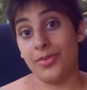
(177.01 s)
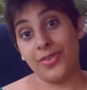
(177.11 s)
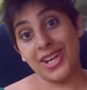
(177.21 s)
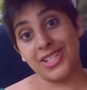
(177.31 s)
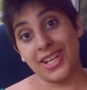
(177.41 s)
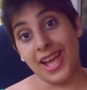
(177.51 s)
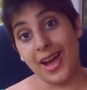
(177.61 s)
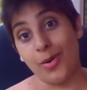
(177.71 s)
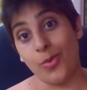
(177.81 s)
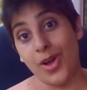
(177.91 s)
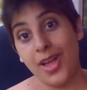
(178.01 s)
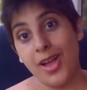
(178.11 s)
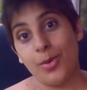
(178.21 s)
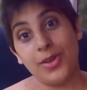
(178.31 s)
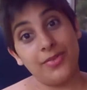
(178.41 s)
refreshing how
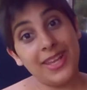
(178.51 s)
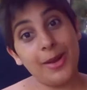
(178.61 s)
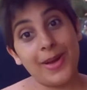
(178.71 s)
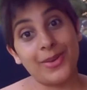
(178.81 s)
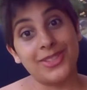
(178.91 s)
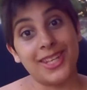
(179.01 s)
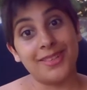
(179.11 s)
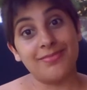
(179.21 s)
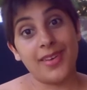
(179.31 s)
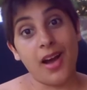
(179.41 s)
we feel about it.